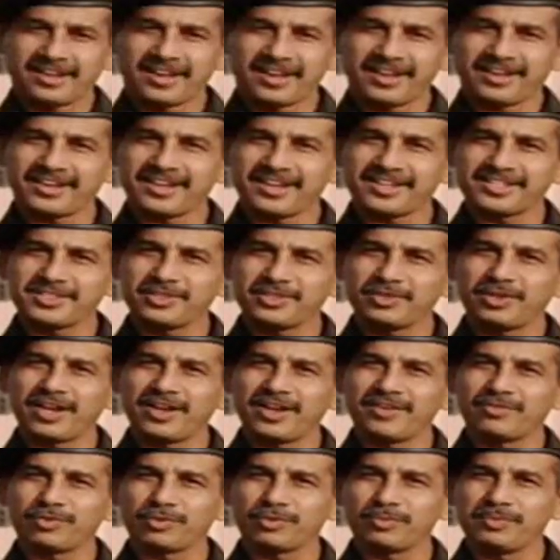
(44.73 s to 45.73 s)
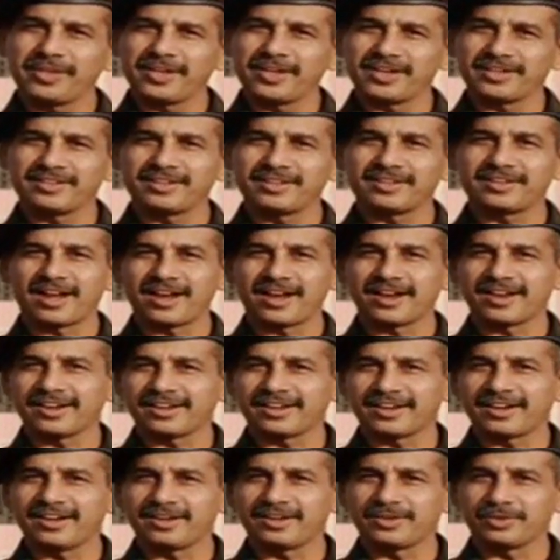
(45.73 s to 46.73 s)
I guess you'll have to be at the
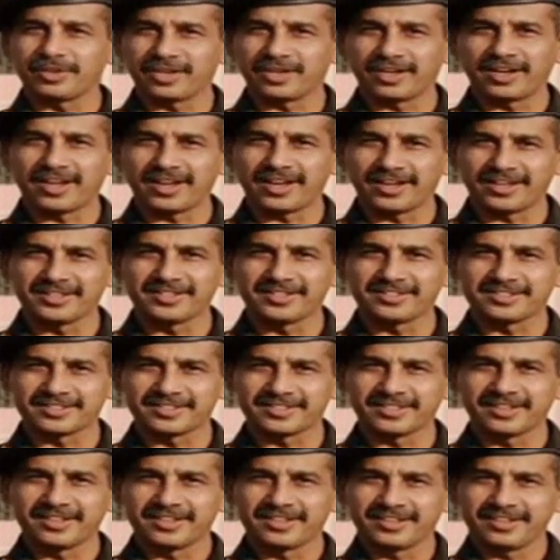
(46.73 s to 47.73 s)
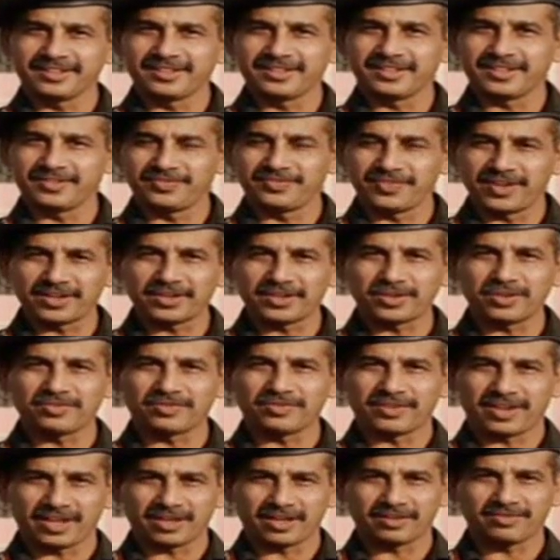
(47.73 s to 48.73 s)
target end to realize the effect of
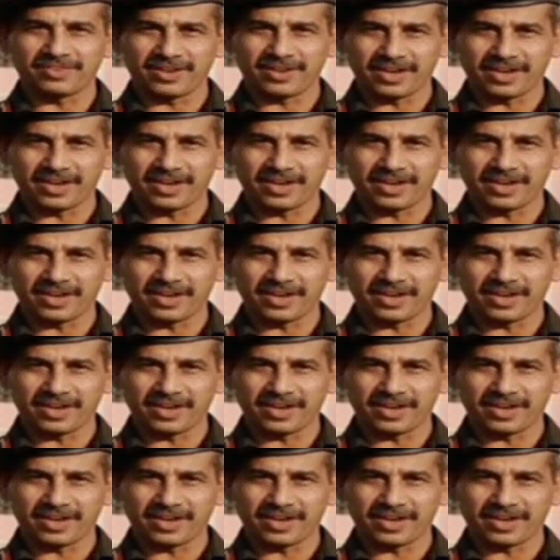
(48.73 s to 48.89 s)
tank